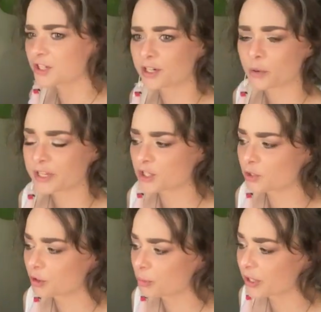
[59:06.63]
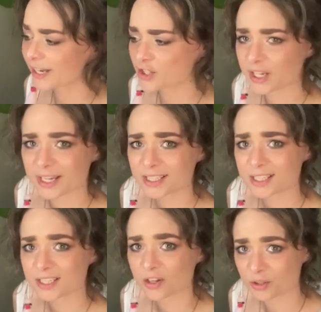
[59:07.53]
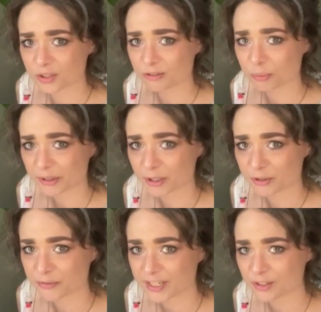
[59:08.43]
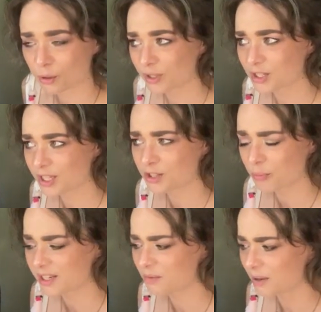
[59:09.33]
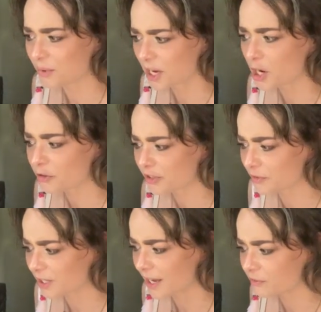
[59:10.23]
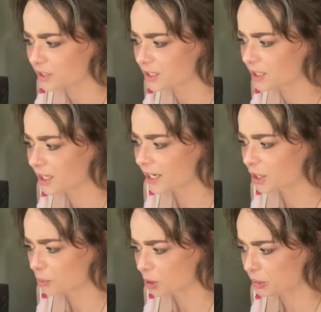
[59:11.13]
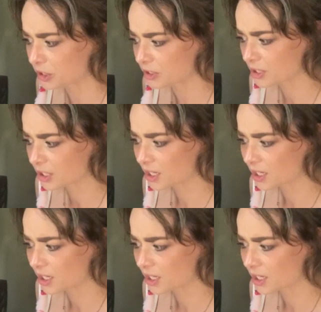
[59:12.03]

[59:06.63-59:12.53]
Tara Westover book, Educated, is also a biography. So it's a bit biography heavy at the moment.